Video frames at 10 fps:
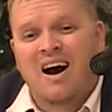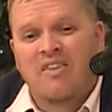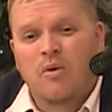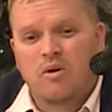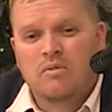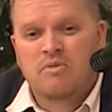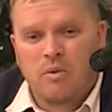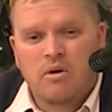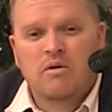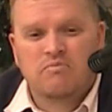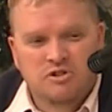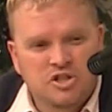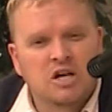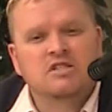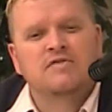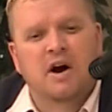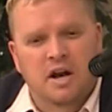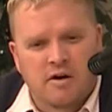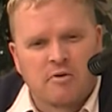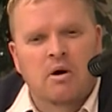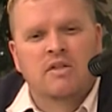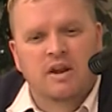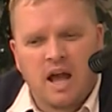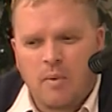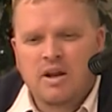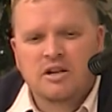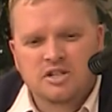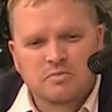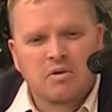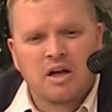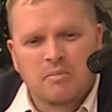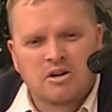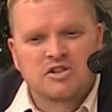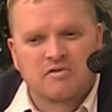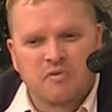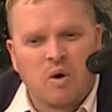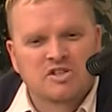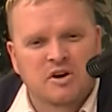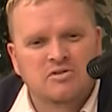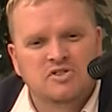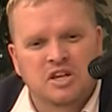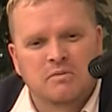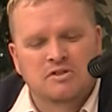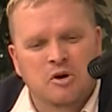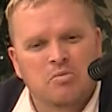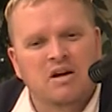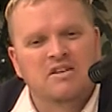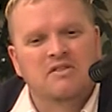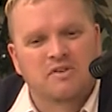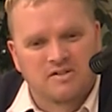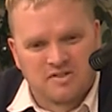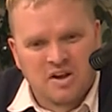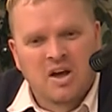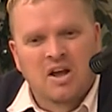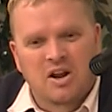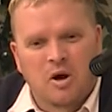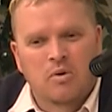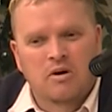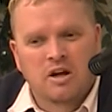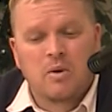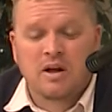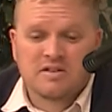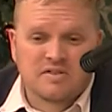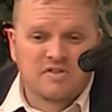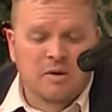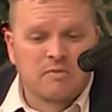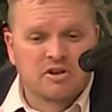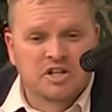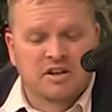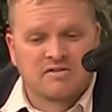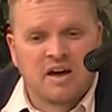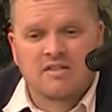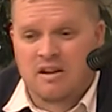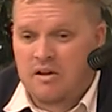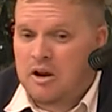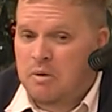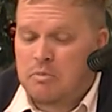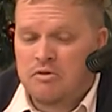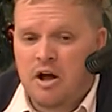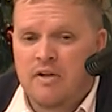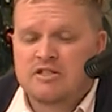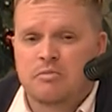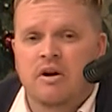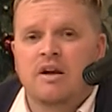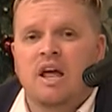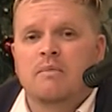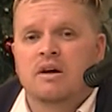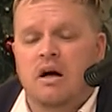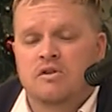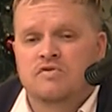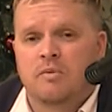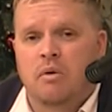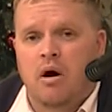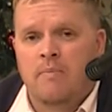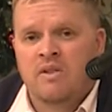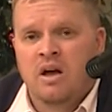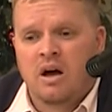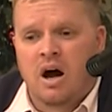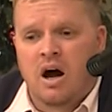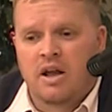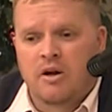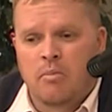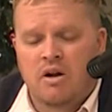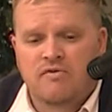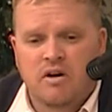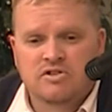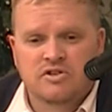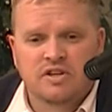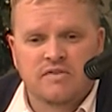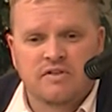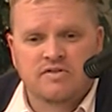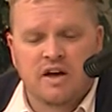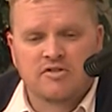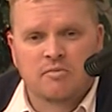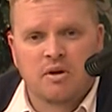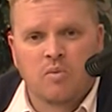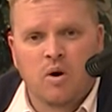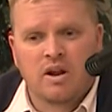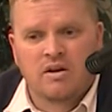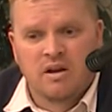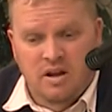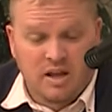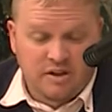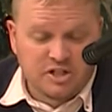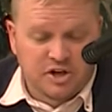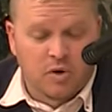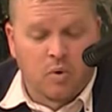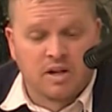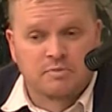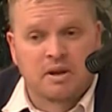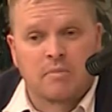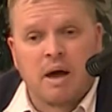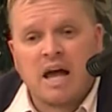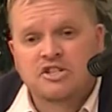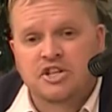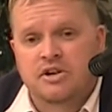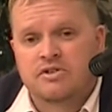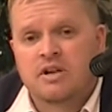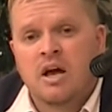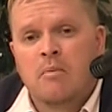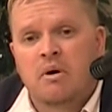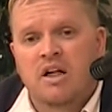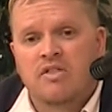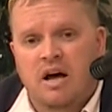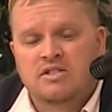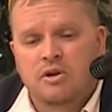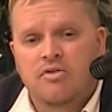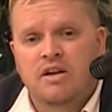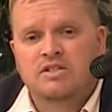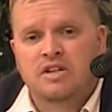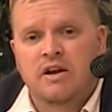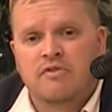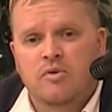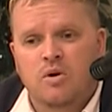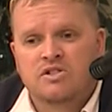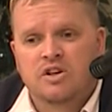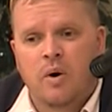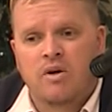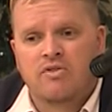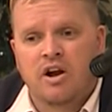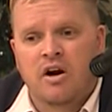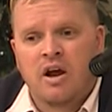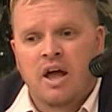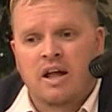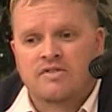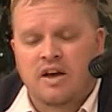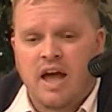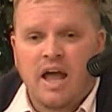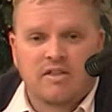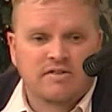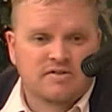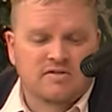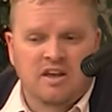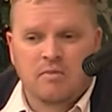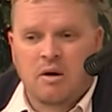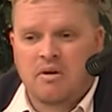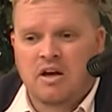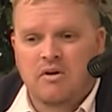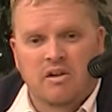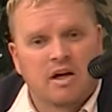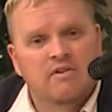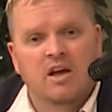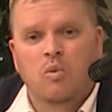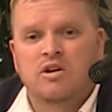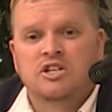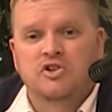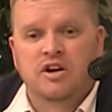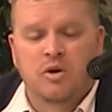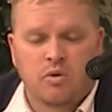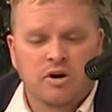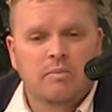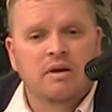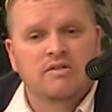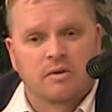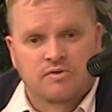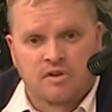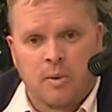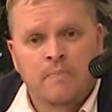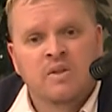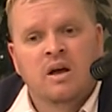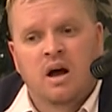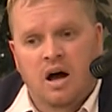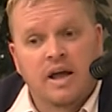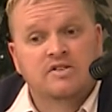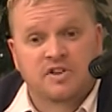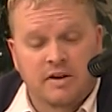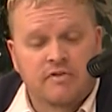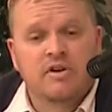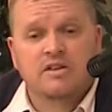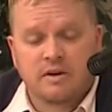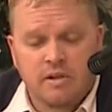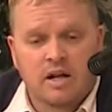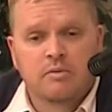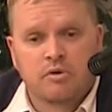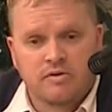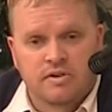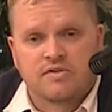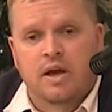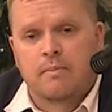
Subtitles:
they want to justify to everybody that, hey, we didn't just play a bunch of West Coast teams that don't play defense. You know, we're going to go against a team in Virginia Tech that a lot of people know. That's a brand name in college football. You know, Bud Foster's defense hasn't been what it, in this year, what it's been in past years. But I still think Stanford wants to go out there and say, hey, this is a team coming in on an 11-game winning streak, and we're going to beat them. So, yeah, Stanford does have a lot to prove in this game.